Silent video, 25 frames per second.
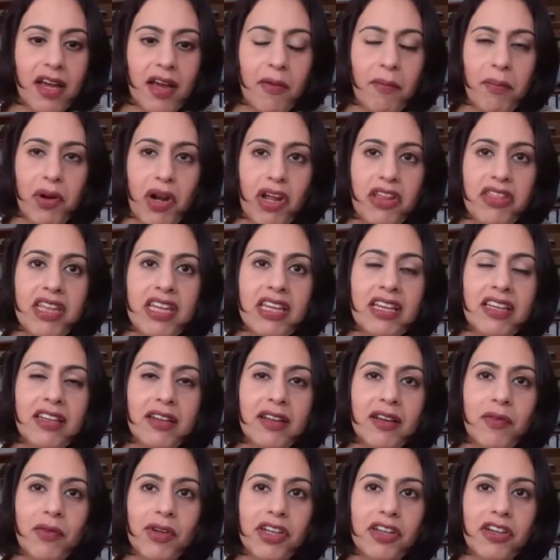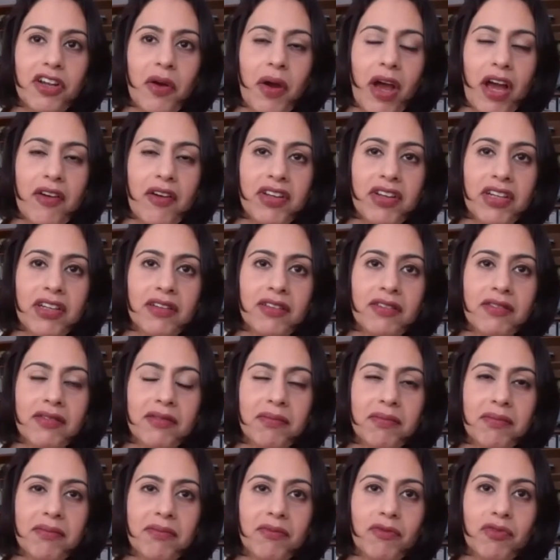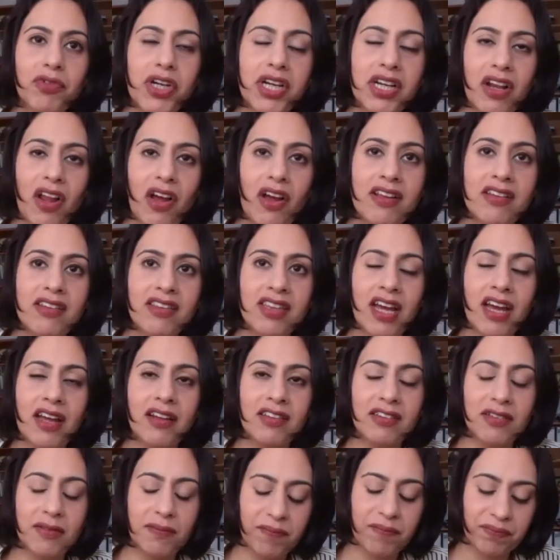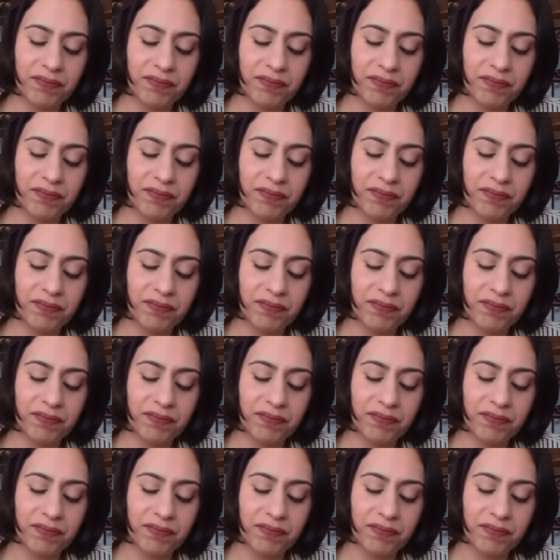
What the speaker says: But I think, you know, having realized that